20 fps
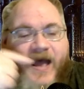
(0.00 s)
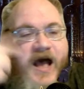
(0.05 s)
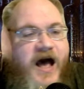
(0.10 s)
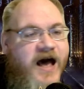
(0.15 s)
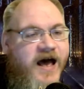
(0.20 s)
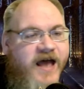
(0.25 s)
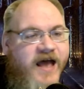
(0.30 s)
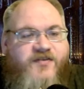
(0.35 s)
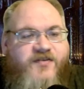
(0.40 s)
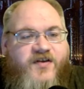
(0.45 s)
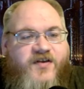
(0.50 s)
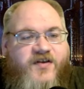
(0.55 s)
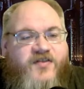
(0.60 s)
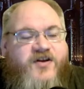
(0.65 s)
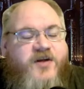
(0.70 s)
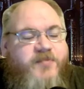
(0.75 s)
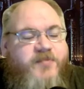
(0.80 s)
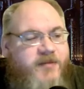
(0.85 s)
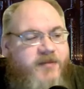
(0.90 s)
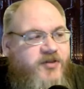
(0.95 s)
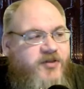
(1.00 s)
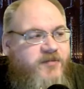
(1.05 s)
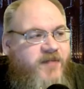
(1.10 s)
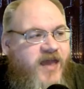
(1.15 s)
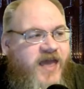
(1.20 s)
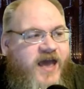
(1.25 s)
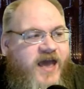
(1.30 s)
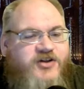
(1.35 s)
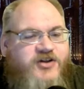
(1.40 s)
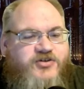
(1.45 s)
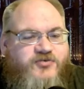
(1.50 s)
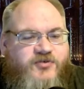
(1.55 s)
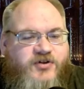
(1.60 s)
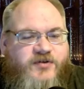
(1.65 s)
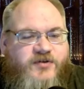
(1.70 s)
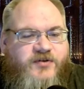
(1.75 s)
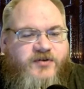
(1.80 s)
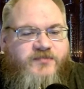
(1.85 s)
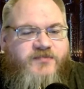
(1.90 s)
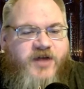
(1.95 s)
Uh, and then there are people that make
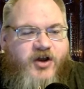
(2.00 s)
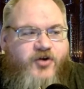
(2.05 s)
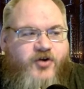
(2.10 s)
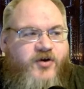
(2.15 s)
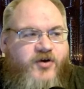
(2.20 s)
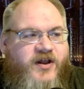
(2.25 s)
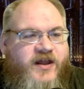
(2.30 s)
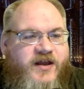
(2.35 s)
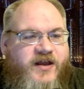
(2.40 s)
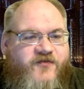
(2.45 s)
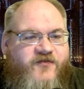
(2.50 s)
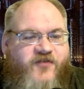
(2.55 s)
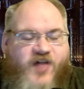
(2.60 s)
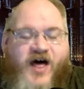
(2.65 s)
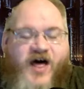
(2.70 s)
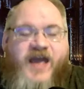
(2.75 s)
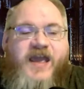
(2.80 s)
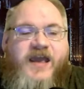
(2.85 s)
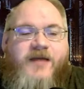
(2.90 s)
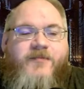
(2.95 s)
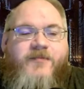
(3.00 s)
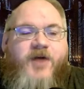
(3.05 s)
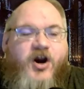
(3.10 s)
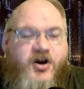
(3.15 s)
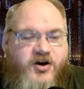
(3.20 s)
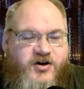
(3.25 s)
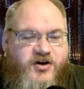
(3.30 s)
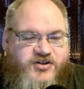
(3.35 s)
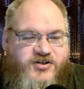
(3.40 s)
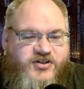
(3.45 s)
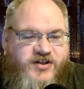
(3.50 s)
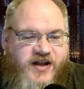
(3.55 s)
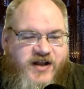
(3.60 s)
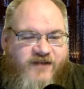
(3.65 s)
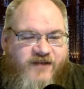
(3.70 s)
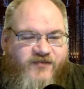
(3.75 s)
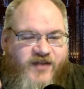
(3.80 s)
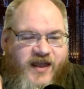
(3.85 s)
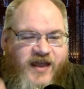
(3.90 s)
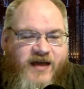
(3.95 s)
actual acrylic flying markers that
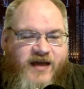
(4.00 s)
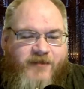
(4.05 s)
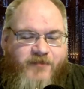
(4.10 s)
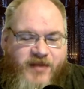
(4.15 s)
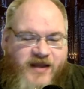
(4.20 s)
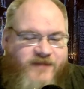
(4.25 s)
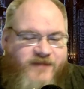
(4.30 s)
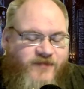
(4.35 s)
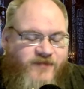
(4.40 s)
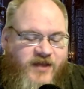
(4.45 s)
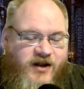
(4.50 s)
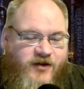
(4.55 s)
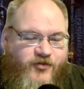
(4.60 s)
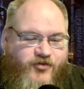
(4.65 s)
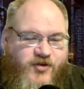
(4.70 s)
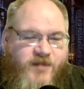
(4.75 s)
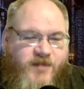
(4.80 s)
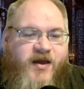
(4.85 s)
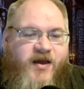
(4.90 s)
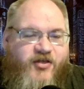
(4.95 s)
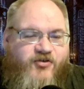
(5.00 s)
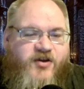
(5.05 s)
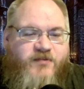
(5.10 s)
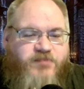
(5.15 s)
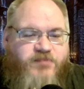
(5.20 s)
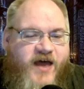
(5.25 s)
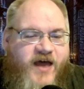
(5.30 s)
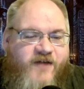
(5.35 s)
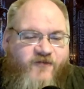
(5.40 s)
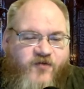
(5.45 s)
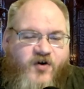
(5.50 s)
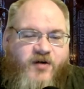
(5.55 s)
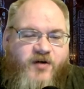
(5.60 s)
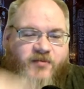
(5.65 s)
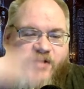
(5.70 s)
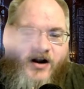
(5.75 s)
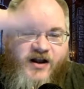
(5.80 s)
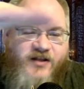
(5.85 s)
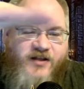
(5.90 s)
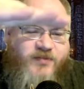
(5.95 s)
have like a big, you know, three by three platform
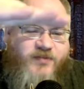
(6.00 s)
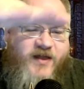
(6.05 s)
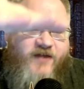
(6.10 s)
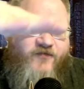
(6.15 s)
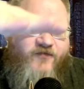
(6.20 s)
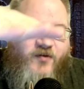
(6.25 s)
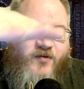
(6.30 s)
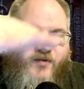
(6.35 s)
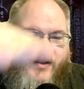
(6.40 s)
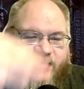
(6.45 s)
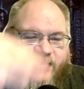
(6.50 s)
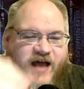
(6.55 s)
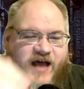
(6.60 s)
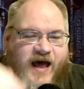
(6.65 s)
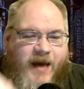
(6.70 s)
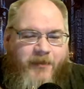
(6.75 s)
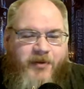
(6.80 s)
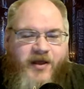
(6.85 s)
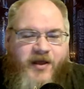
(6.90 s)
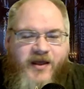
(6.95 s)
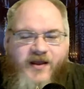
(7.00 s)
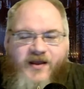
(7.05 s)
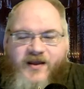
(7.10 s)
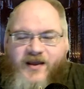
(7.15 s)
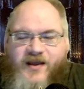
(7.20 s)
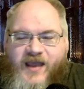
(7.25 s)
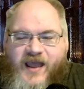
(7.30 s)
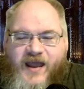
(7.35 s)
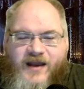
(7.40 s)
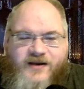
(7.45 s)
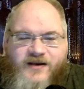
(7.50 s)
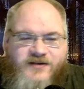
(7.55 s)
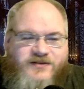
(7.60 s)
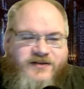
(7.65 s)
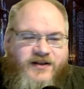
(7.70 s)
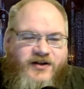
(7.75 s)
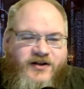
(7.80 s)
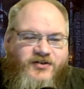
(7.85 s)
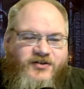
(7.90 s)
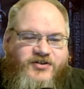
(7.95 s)
and another platform on top, and
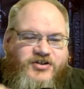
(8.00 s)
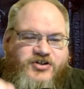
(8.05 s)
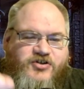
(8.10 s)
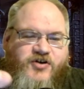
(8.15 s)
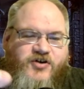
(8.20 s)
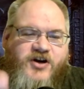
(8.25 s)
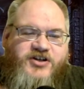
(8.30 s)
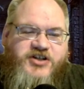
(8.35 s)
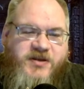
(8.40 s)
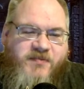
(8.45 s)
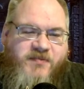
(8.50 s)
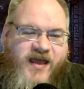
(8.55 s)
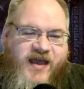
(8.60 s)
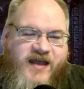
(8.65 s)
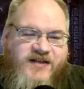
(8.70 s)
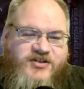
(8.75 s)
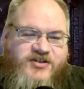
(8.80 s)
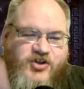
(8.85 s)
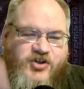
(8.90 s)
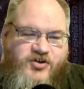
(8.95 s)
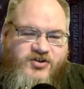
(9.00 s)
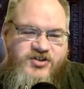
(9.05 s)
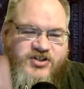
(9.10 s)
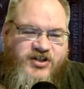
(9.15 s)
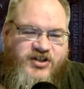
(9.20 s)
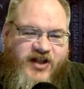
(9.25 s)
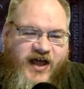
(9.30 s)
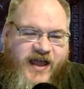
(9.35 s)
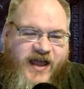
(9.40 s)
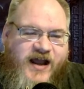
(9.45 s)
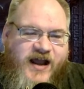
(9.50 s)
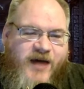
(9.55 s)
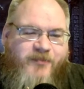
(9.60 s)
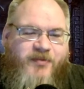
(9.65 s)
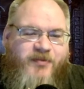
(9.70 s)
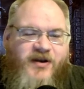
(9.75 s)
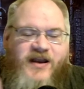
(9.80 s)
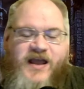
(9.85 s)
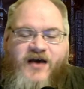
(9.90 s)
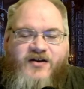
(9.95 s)
little scrunchy bands that you can slide
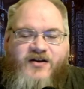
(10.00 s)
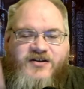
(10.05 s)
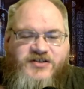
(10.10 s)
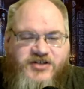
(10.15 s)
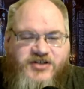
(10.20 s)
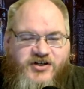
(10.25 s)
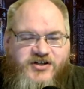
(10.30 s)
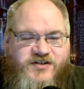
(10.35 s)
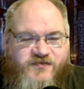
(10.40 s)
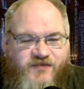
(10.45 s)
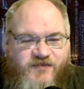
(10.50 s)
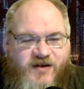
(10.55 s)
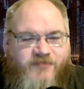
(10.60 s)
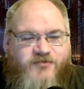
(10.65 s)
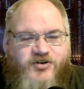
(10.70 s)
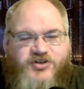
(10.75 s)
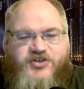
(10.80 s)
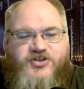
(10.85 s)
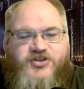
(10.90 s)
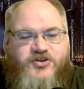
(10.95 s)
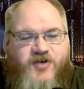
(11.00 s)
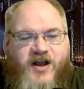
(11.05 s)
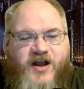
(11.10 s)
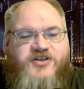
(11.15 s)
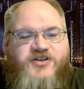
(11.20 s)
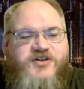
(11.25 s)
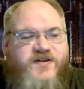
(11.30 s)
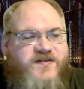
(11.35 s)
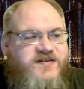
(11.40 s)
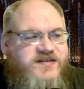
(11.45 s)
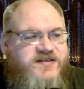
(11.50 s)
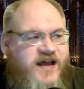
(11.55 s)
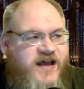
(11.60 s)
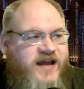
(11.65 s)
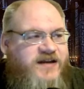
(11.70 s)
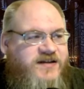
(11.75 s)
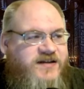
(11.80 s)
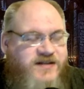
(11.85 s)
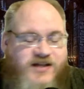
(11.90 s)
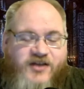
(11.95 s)
up and down a series of numbers scratched on the
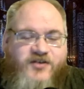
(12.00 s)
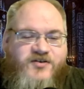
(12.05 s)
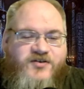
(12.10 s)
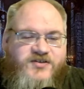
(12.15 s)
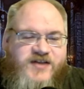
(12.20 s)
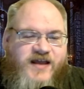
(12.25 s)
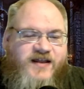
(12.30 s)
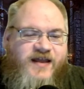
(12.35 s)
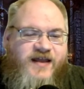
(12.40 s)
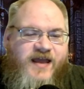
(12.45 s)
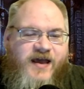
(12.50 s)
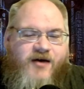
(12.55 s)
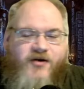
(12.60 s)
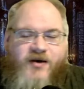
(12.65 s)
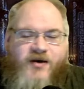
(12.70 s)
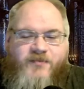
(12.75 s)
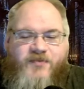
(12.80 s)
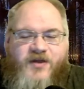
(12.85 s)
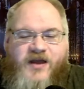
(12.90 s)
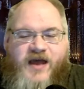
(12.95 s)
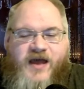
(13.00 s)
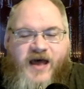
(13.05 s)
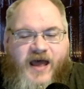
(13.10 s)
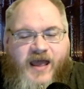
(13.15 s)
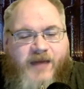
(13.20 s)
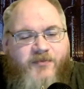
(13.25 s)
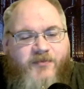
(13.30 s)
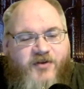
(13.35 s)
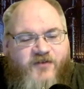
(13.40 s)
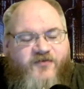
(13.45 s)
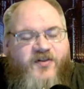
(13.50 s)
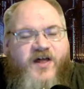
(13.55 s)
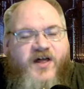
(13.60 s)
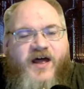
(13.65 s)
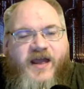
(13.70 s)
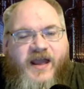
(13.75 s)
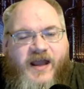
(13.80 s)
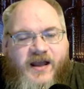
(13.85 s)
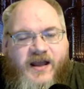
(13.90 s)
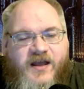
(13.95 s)
side to tell you exactly how up, high up they're
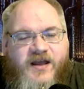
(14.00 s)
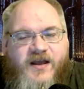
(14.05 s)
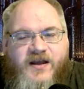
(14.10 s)
flying.